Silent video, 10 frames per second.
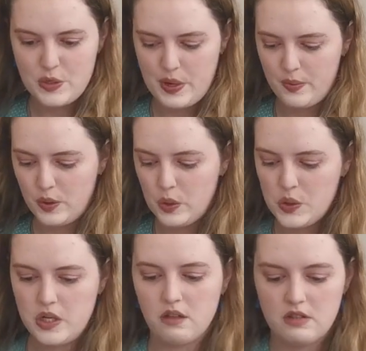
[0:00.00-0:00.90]
Tissue paper.
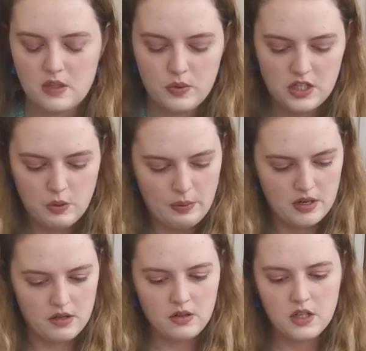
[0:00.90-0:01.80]
Also, another reason to put tissue
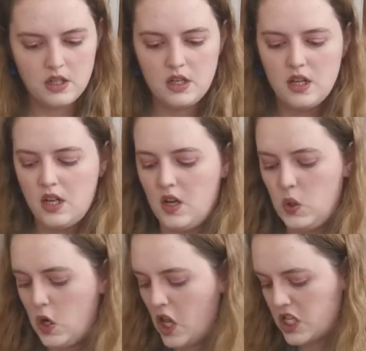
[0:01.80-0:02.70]
paper down.
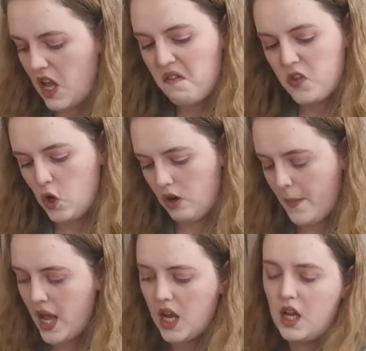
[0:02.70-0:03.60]
Your stuff that you're
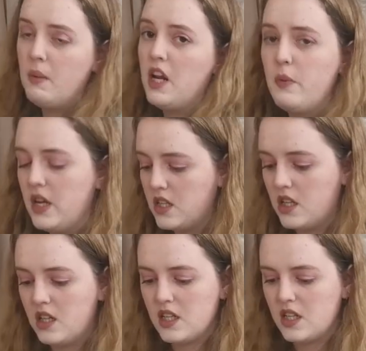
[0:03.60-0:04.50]
unpacking might be
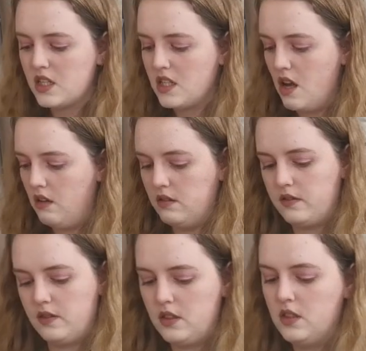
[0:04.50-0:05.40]
dirty
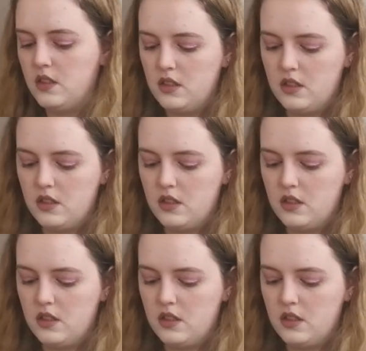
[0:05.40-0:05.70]
itself.